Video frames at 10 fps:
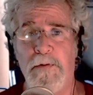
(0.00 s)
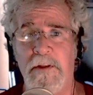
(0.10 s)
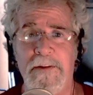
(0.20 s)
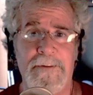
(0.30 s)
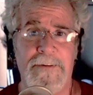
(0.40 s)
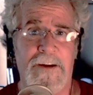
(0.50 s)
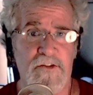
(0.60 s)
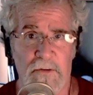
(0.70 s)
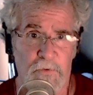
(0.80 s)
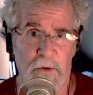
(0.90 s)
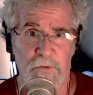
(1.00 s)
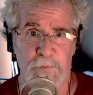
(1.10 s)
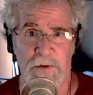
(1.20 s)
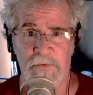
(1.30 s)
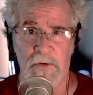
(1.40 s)
in International Falls,
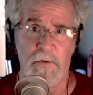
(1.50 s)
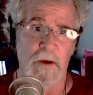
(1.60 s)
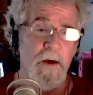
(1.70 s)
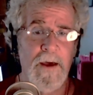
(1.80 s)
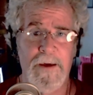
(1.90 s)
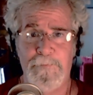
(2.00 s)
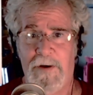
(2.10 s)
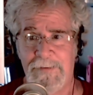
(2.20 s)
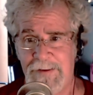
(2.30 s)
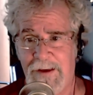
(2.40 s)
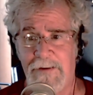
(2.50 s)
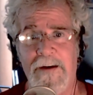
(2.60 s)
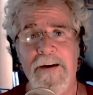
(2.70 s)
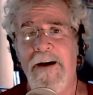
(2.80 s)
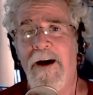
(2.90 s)
Minnesota and Montana
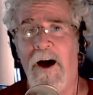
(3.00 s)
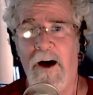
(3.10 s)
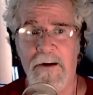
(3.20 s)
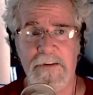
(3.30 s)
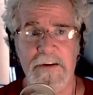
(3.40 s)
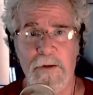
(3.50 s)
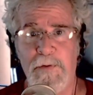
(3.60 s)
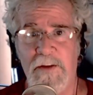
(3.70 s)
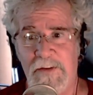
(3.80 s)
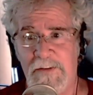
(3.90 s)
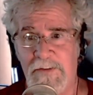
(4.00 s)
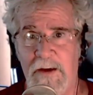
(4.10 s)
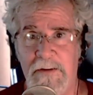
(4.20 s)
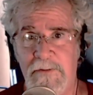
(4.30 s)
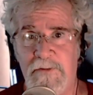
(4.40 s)
aren't going to be as
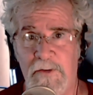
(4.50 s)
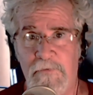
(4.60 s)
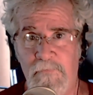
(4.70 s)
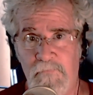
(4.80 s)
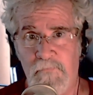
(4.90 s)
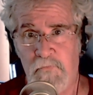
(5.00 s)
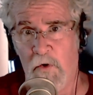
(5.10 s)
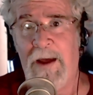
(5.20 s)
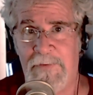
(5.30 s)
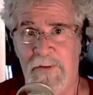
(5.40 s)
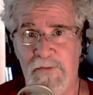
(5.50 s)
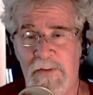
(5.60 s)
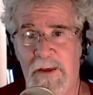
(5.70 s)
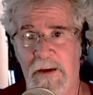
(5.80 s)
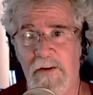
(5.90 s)
excited to ride this
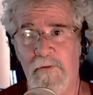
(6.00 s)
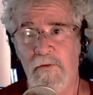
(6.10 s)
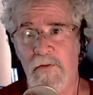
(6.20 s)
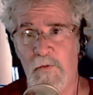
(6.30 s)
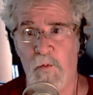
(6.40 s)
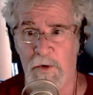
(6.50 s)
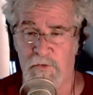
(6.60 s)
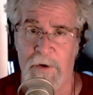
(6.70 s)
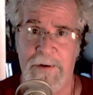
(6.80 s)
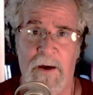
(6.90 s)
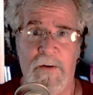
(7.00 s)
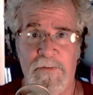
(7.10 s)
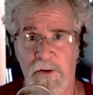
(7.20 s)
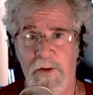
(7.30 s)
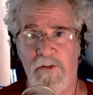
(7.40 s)
thing, which right now
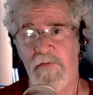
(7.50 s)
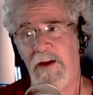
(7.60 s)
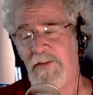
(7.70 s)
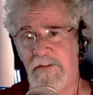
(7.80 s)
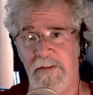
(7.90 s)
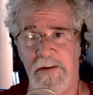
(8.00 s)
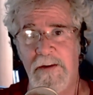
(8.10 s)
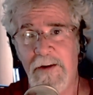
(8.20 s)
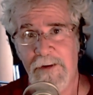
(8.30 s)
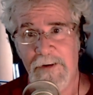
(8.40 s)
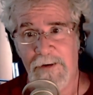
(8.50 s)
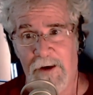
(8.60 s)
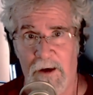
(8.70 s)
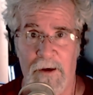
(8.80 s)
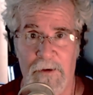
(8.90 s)
has no HVAC.
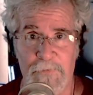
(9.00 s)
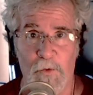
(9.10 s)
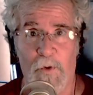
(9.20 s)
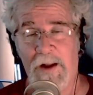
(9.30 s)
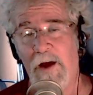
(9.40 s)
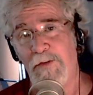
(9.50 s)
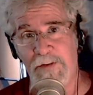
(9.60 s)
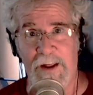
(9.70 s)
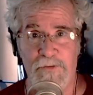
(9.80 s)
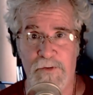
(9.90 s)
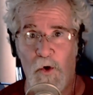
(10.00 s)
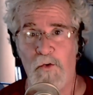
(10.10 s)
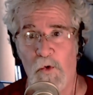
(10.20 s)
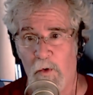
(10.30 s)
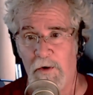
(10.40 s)
The one I was in has no
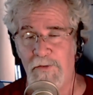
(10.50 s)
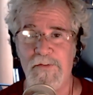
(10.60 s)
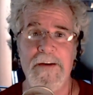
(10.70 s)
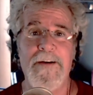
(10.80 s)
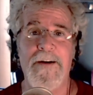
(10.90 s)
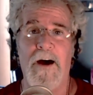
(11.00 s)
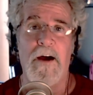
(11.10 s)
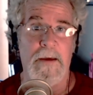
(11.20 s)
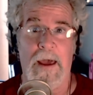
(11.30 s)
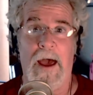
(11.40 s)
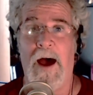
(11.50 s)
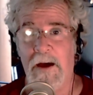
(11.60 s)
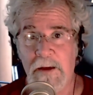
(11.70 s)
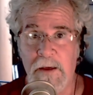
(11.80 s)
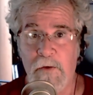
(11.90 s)
doors.
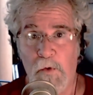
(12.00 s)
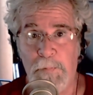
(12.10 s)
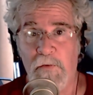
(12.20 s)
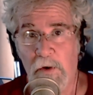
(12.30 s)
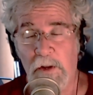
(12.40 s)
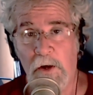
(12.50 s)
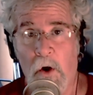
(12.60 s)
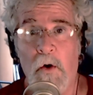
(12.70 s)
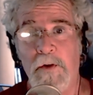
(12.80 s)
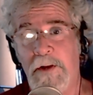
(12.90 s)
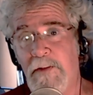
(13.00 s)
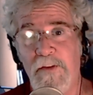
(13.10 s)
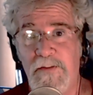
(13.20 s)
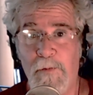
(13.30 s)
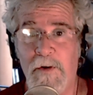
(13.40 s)
It would be really cold. And in the
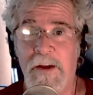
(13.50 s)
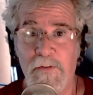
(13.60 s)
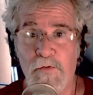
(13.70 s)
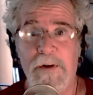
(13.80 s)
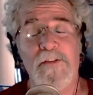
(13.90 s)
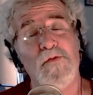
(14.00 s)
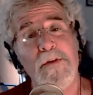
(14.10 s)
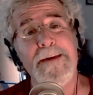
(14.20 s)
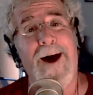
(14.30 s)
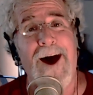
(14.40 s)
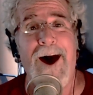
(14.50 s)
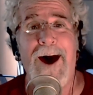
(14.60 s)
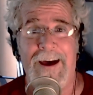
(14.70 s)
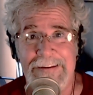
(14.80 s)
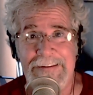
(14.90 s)
summer, guess what? It's really hot.